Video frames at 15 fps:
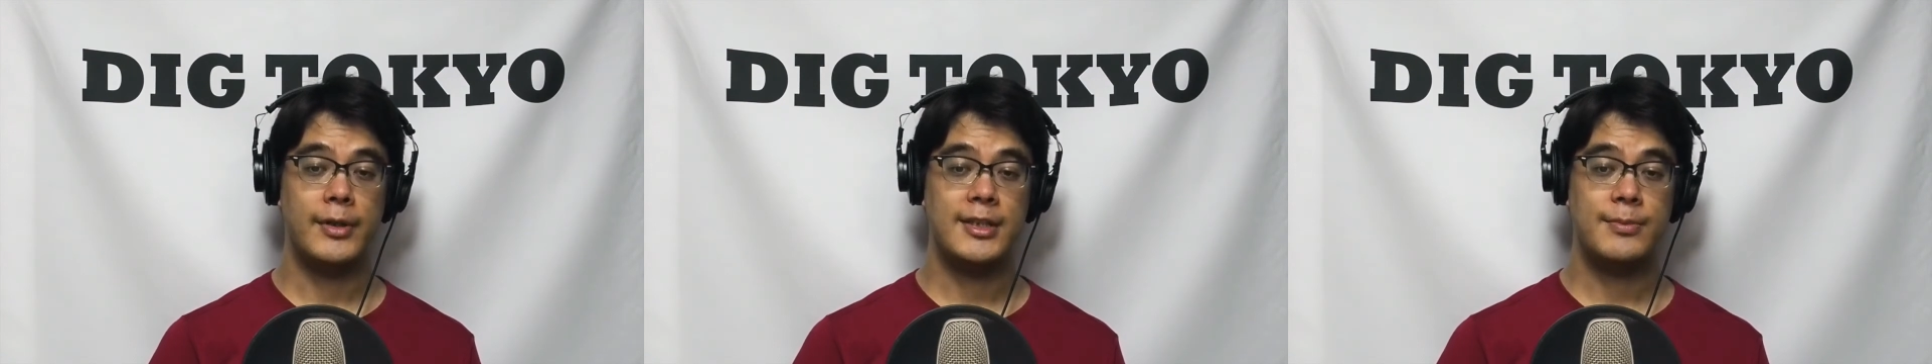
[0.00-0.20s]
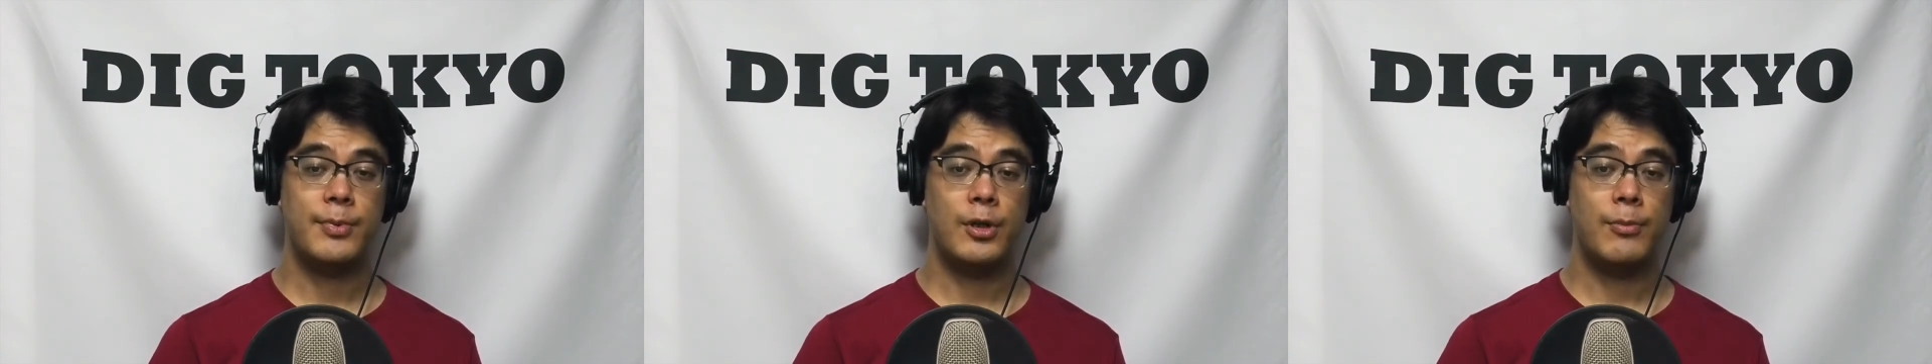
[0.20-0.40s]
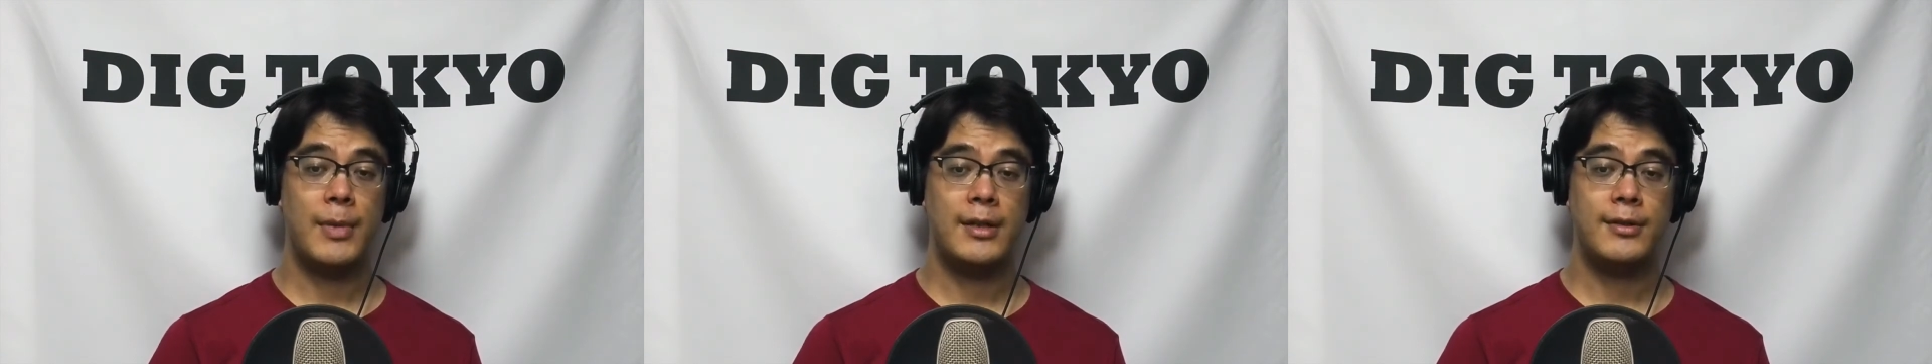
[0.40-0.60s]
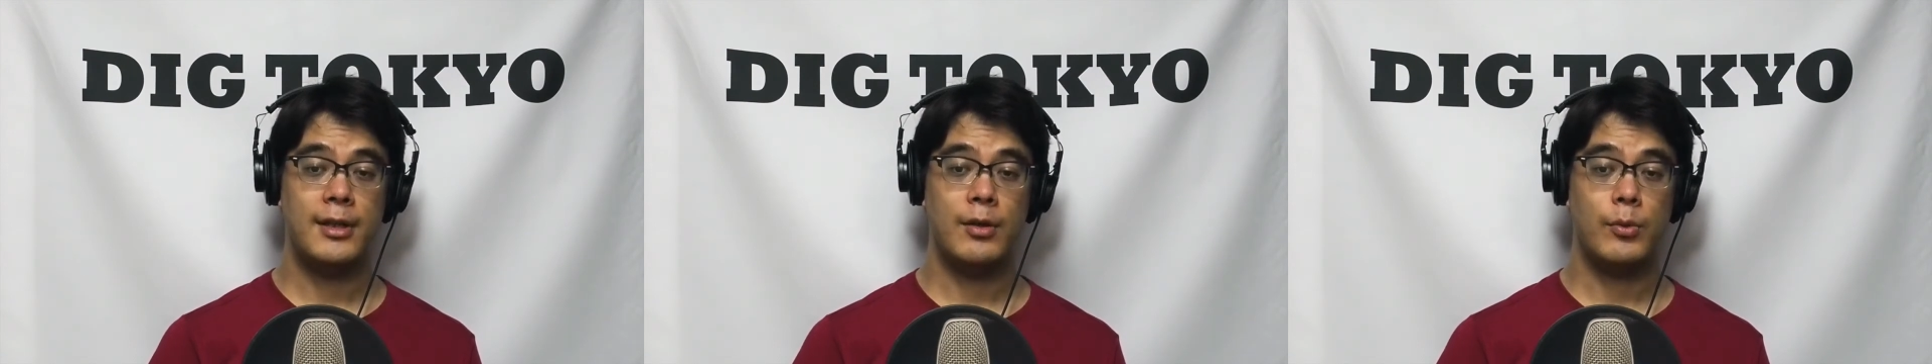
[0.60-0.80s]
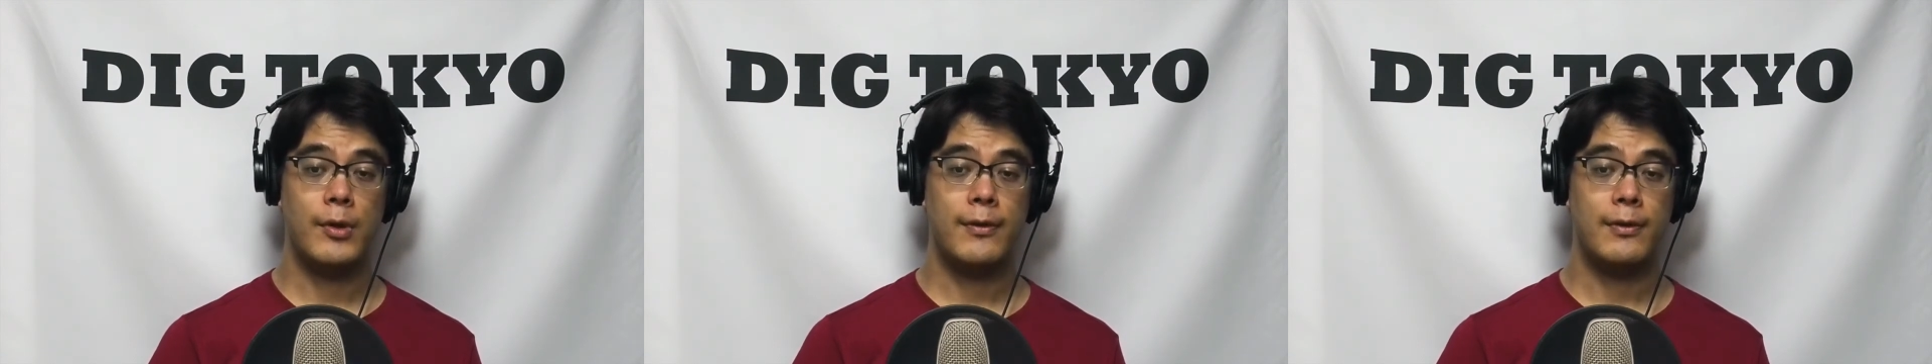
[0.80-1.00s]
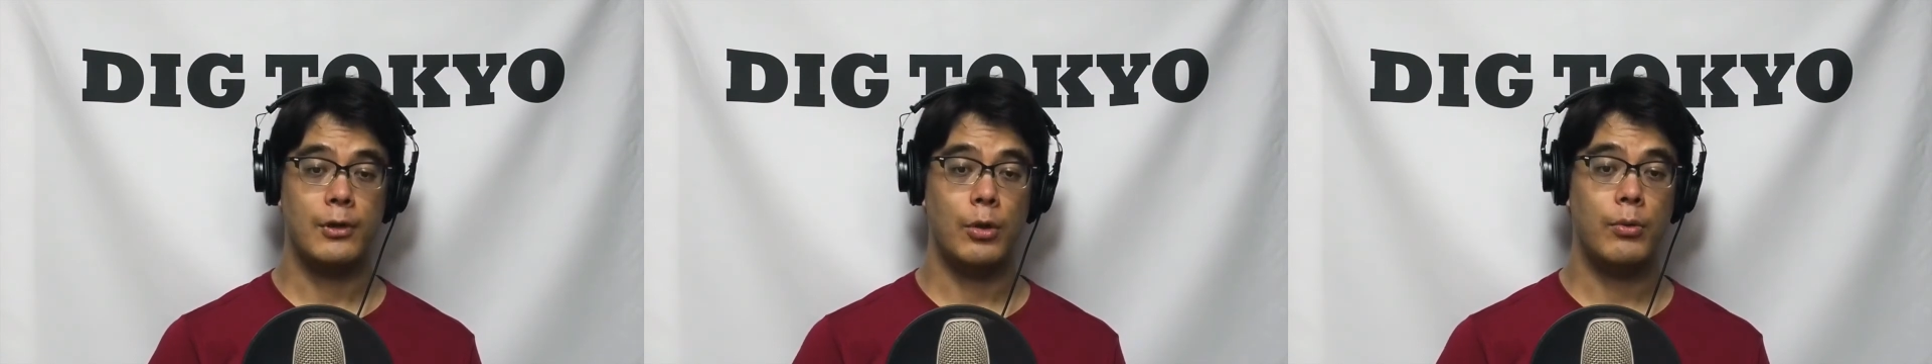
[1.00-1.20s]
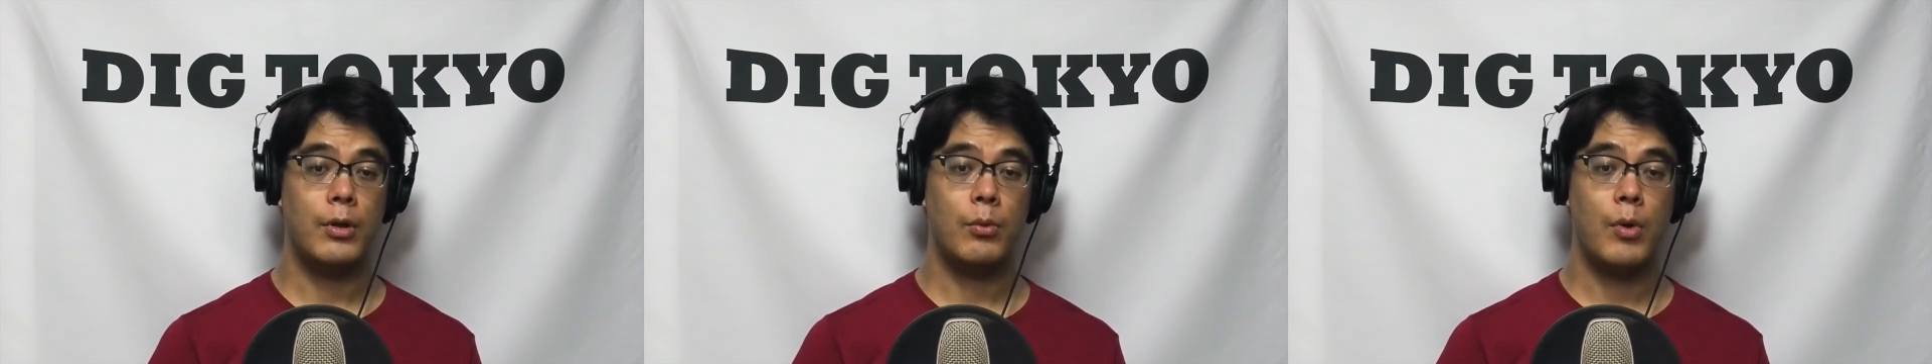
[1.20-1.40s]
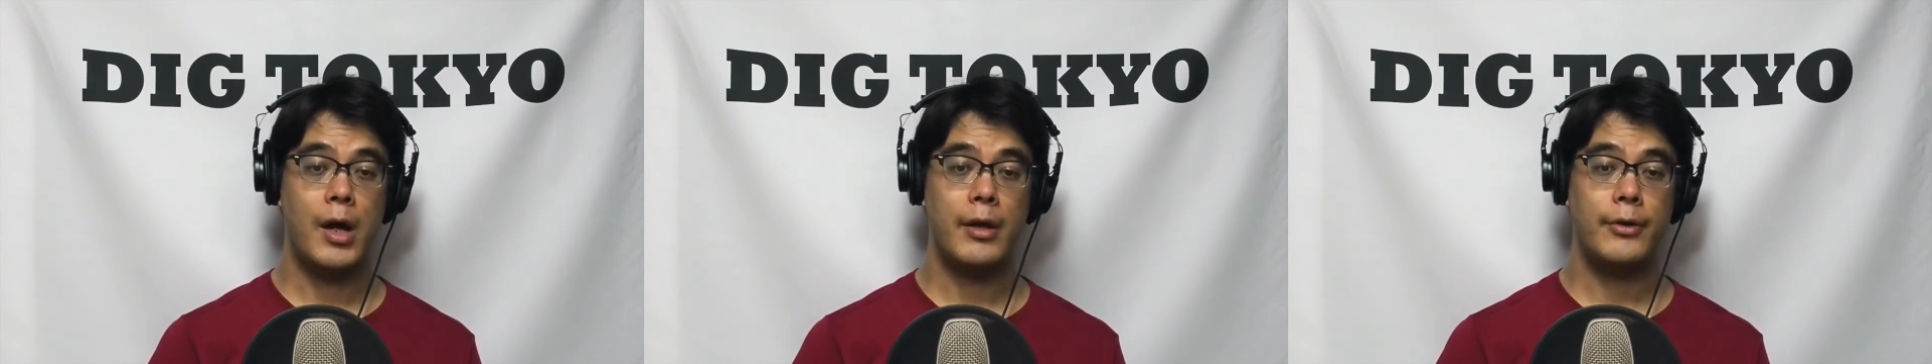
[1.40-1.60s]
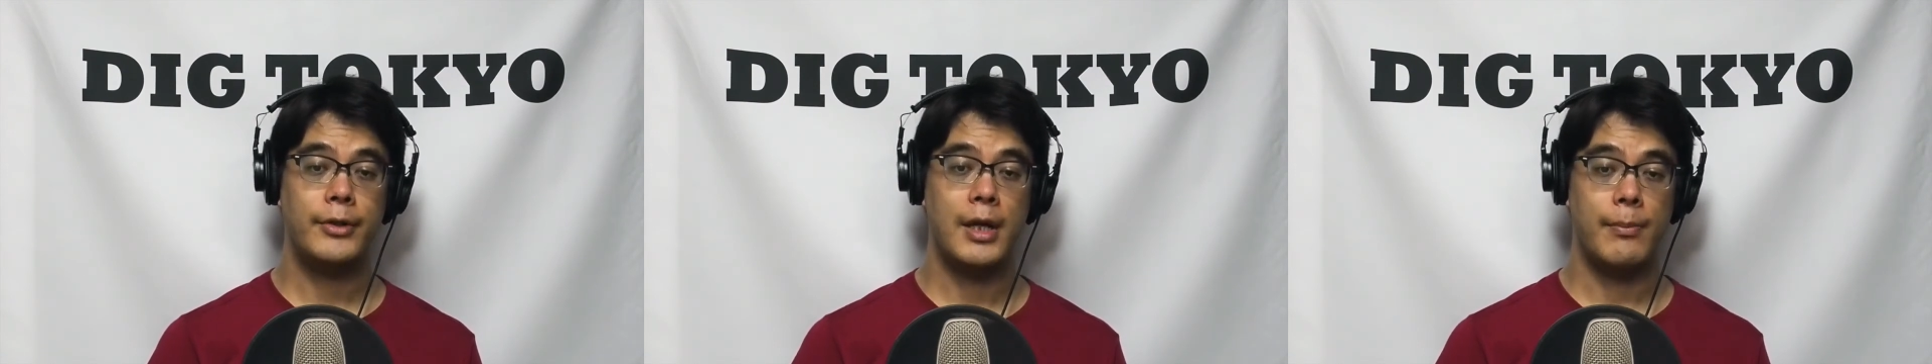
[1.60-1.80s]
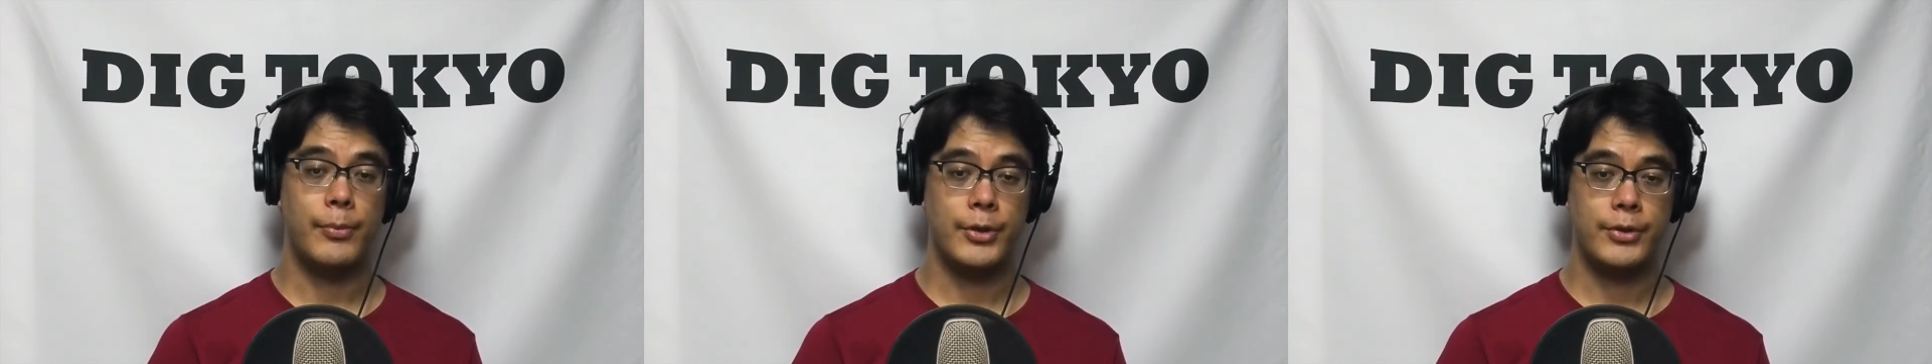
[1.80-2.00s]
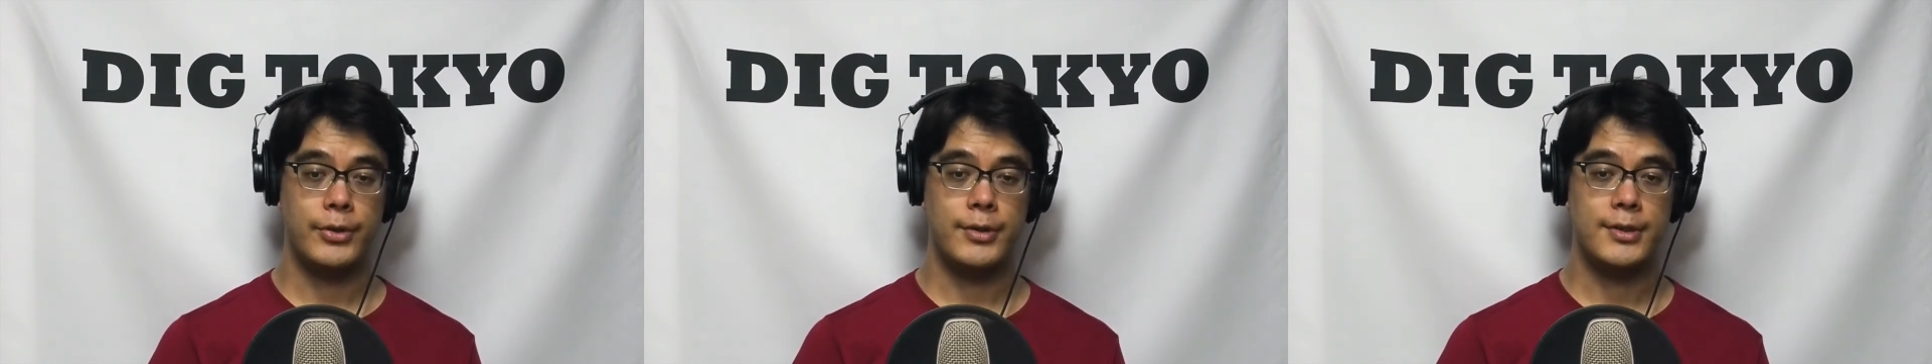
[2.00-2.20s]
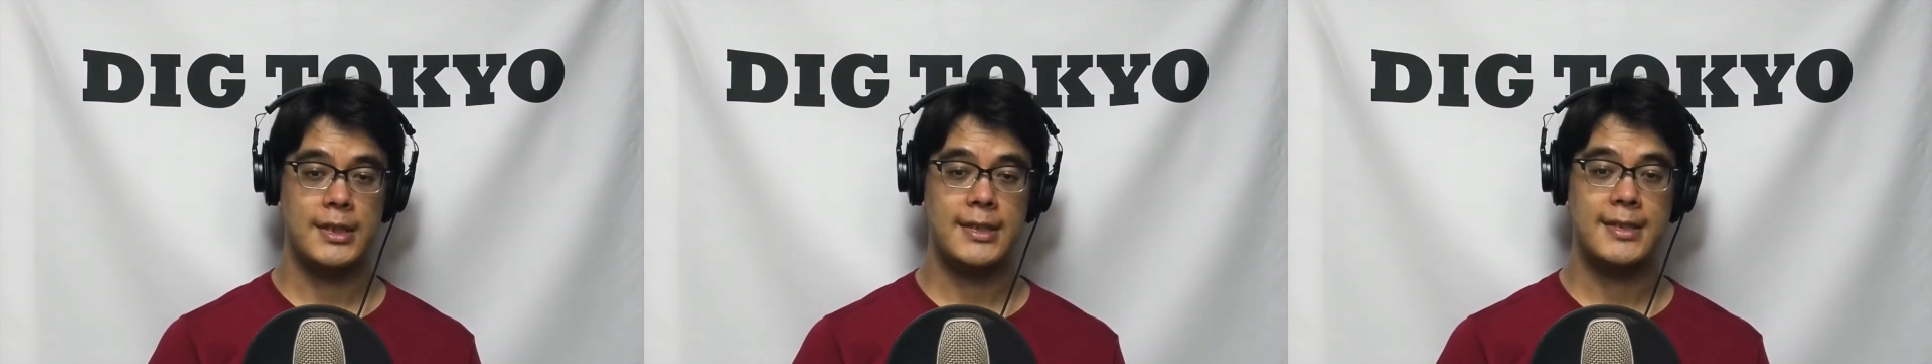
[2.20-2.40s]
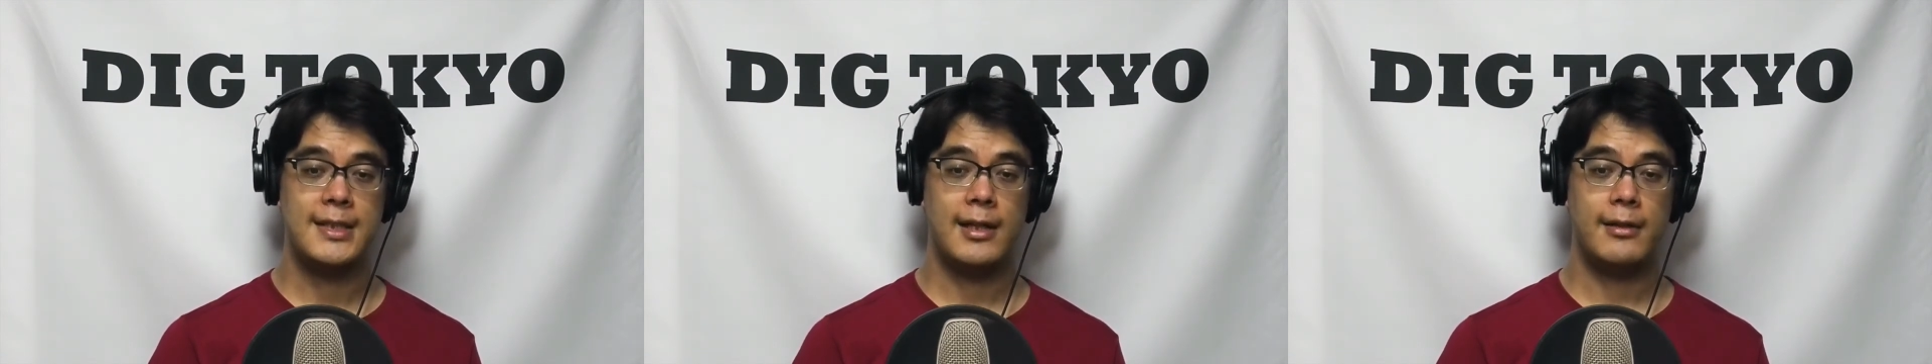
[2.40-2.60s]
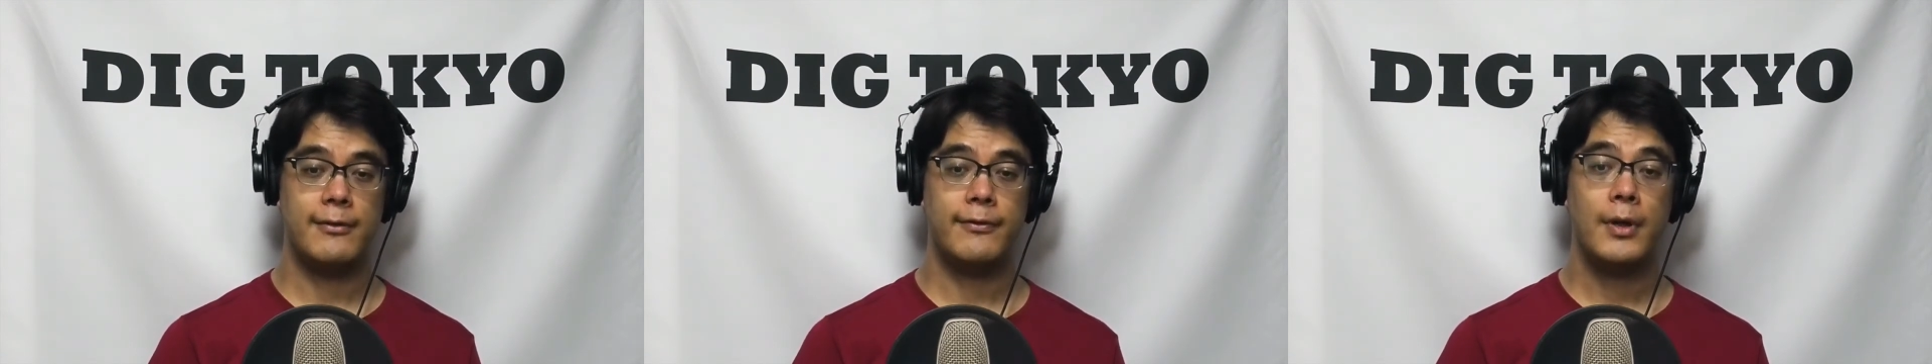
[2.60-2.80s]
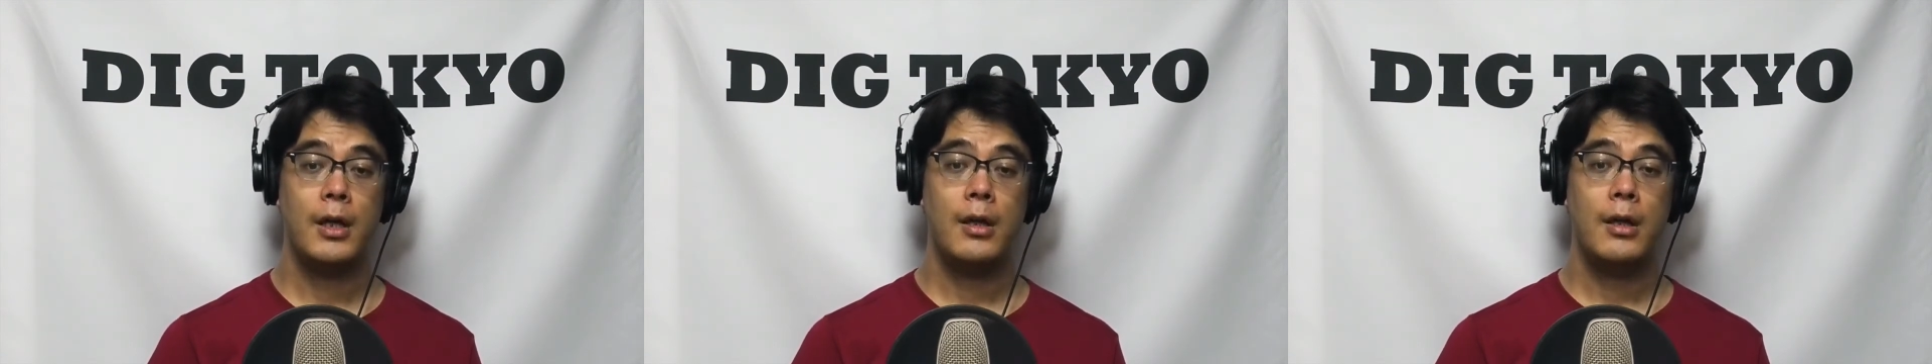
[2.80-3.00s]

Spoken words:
experimenting with lower water temperatures instead of